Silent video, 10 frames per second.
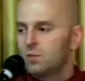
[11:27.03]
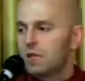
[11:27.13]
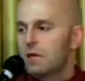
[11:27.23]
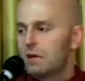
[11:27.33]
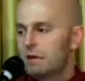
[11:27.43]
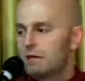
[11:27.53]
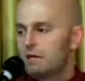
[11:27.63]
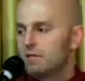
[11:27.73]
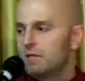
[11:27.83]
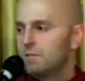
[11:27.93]

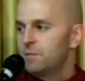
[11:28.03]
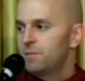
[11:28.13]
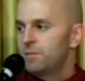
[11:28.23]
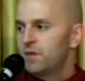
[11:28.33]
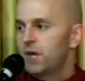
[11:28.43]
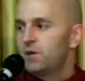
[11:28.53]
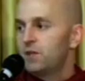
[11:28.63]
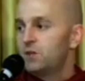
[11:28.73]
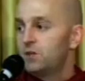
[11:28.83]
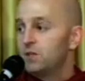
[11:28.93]
plan how
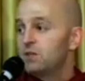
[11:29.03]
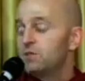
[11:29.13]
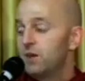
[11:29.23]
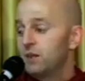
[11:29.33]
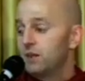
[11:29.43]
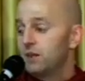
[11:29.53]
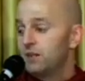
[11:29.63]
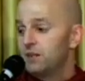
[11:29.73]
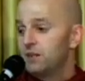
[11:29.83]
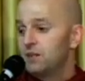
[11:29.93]
he could justify
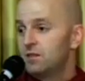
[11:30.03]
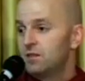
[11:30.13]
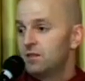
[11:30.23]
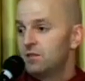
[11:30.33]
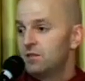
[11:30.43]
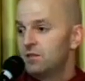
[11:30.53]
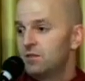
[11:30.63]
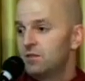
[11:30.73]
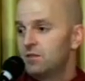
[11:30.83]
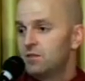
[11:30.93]
killing
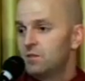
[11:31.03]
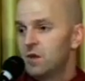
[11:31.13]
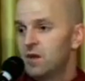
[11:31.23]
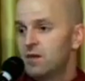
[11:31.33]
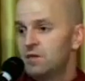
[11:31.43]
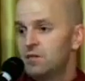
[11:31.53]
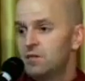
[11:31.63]
this man.